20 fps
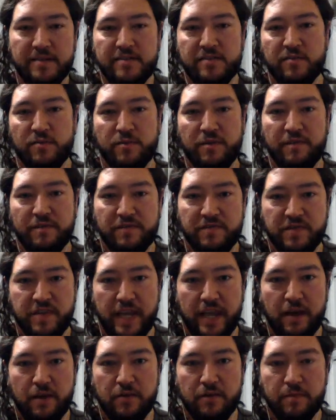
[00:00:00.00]
sort of
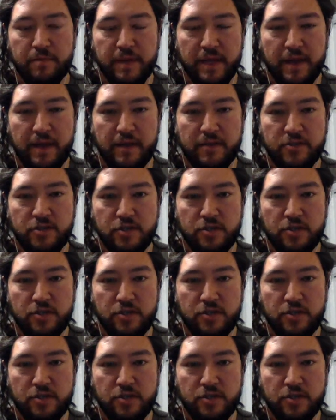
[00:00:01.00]
sound behind